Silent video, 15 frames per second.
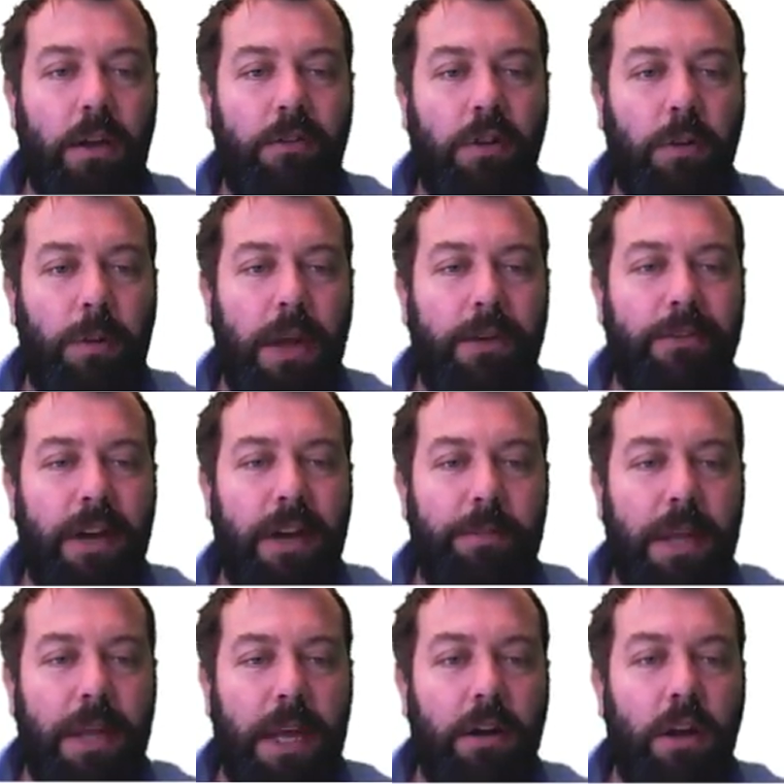From F come
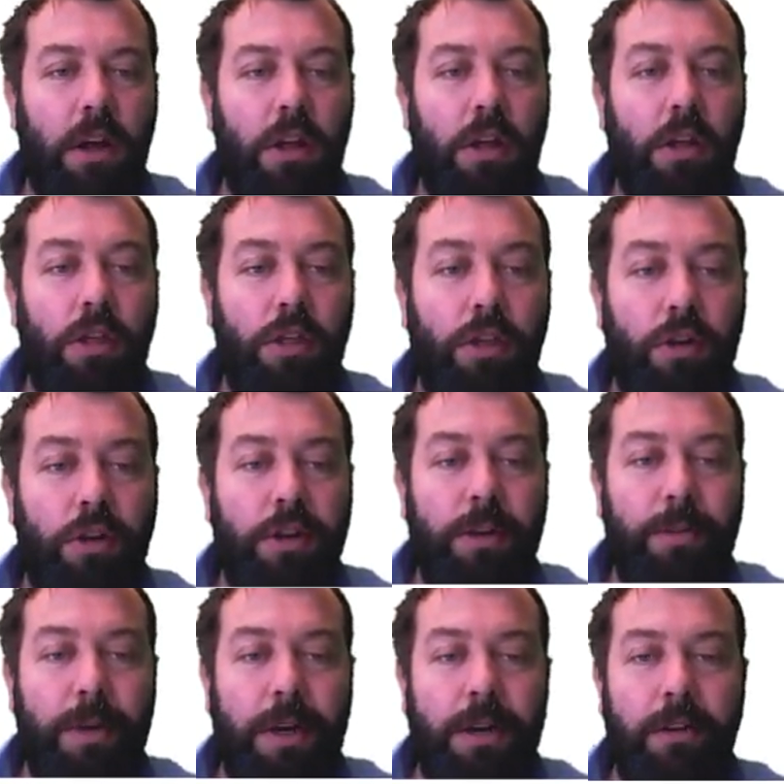down 30
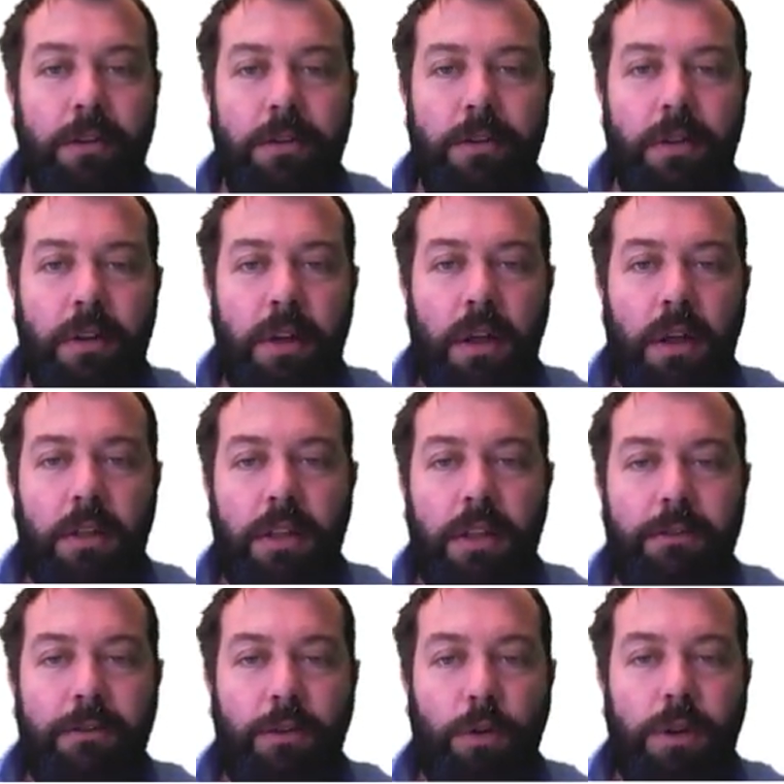meters,
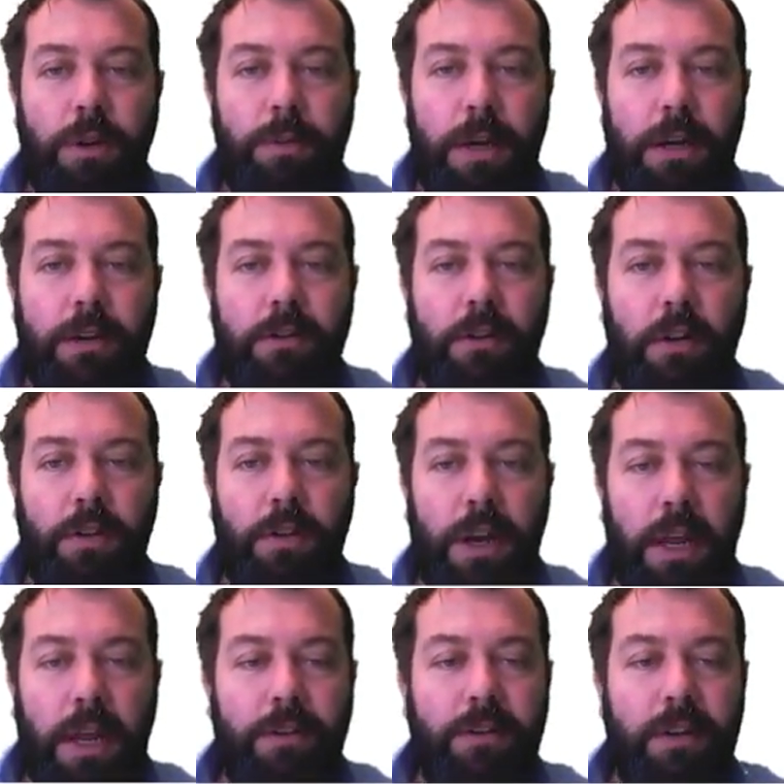then 40 meters on the
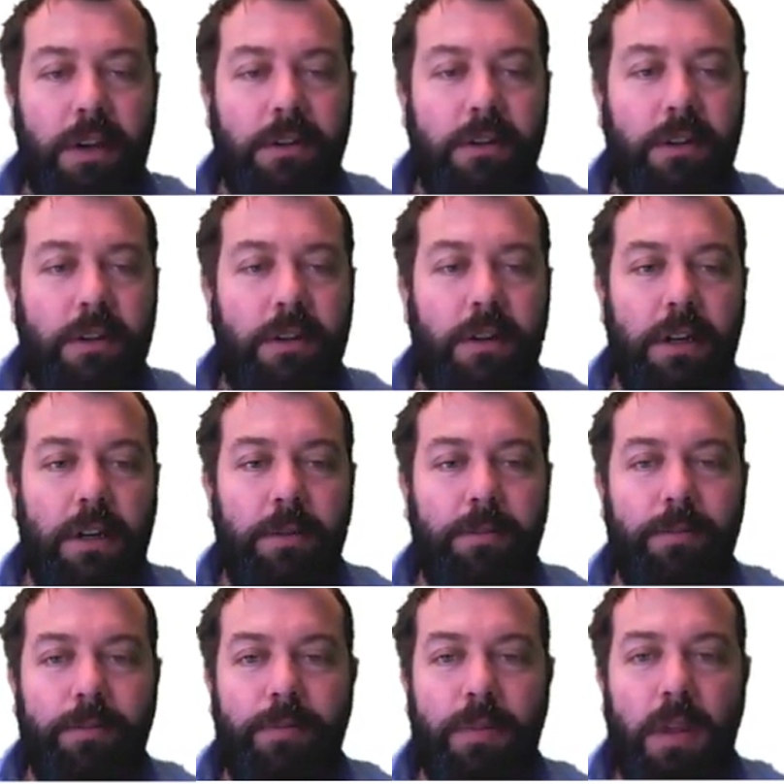left gets you to D.
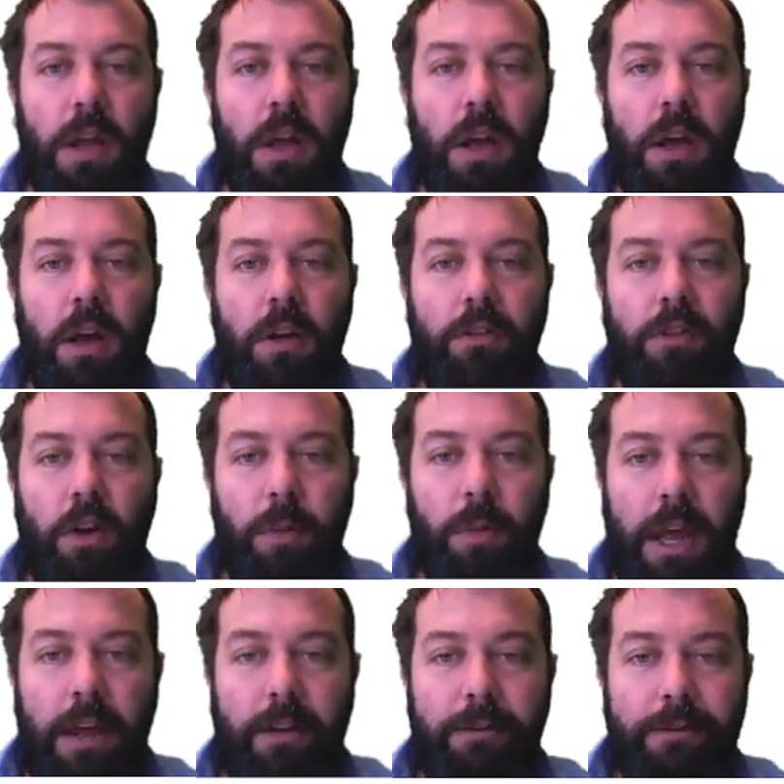From
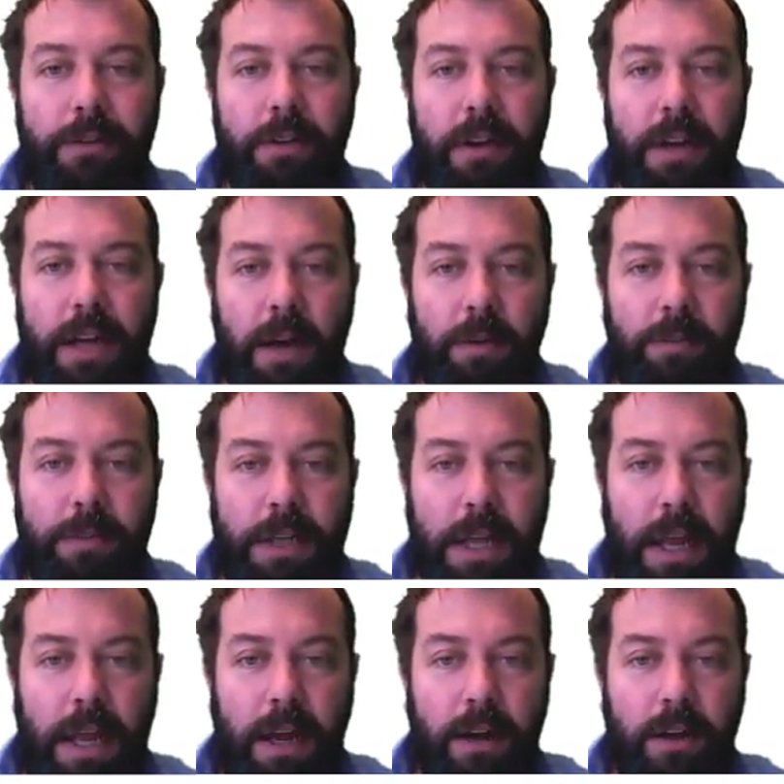F come
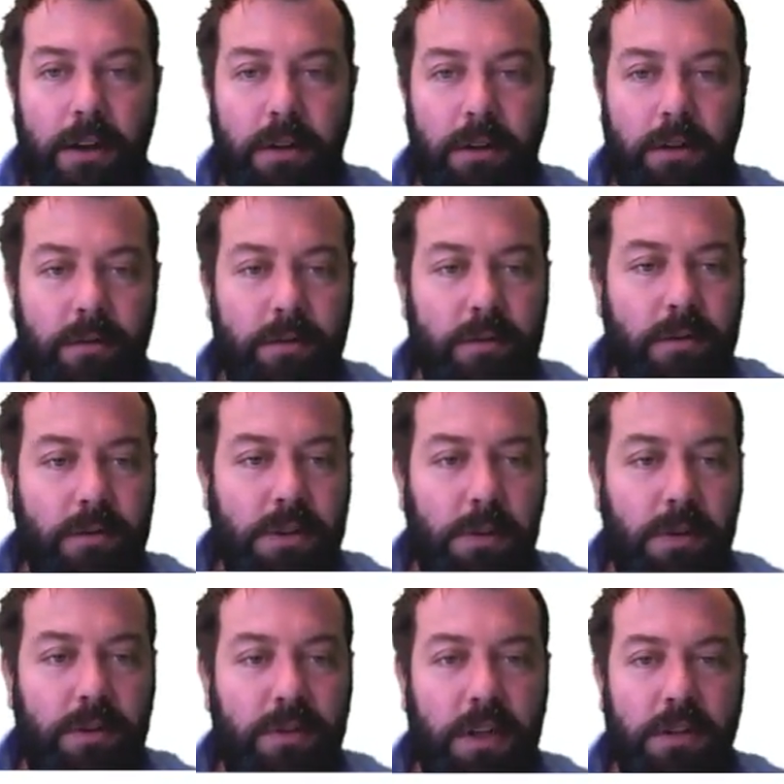down, so
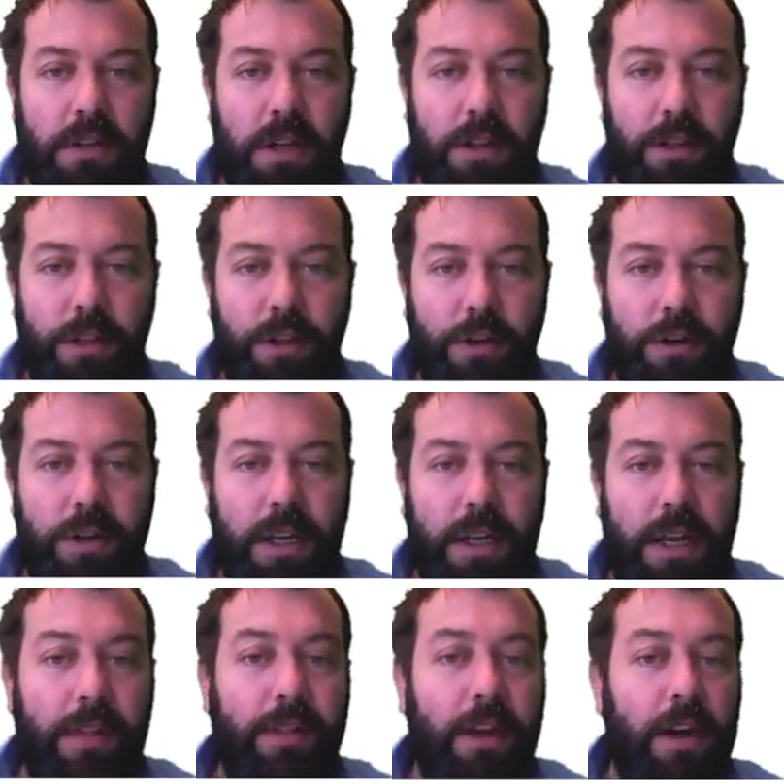we've just done
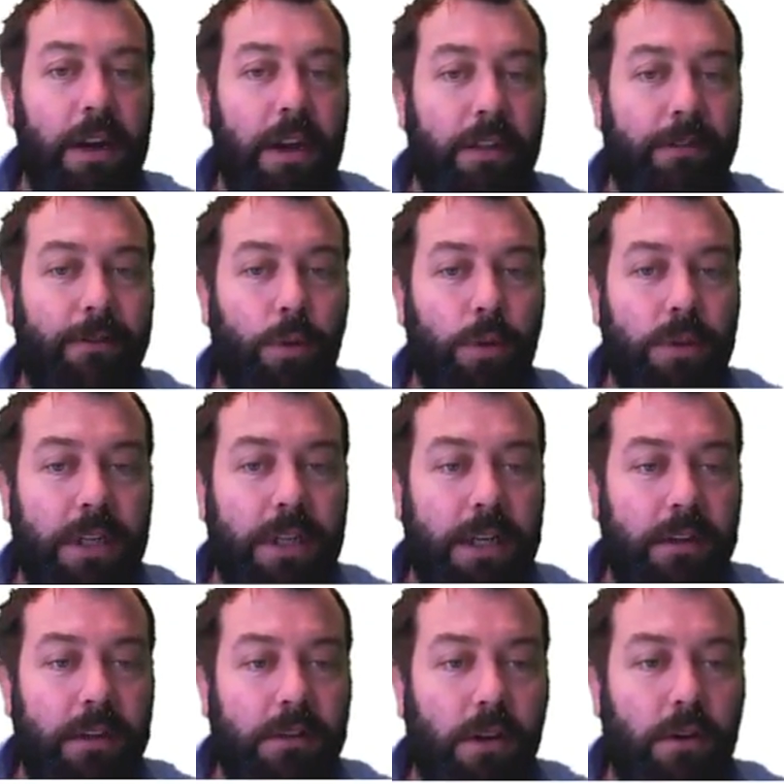30 and then another
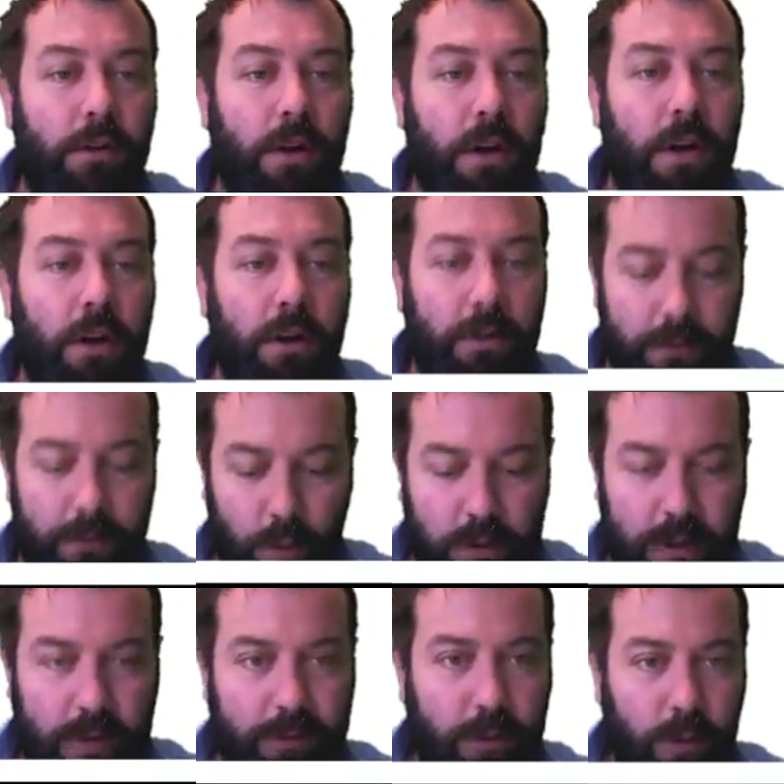14, so
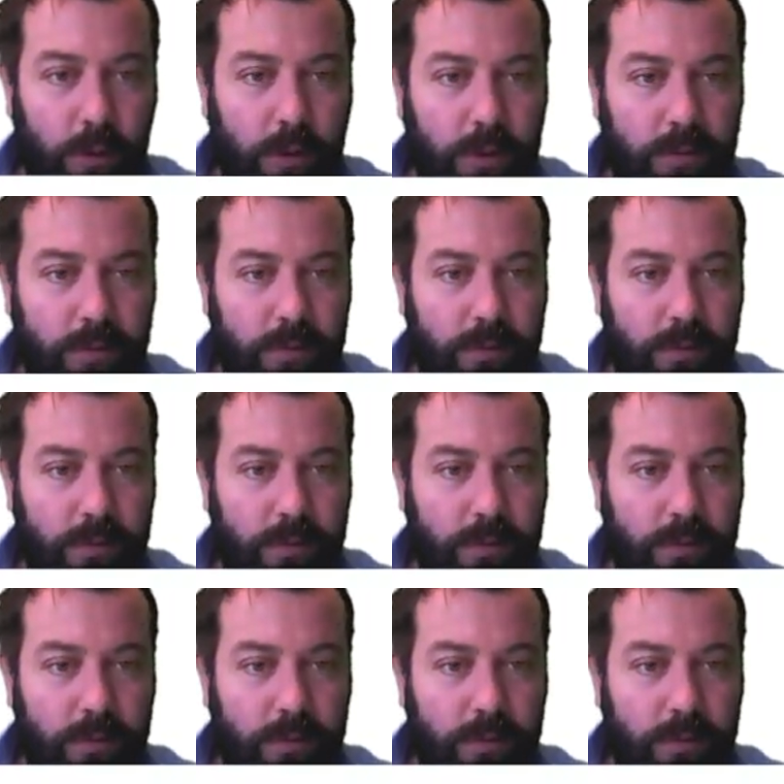44.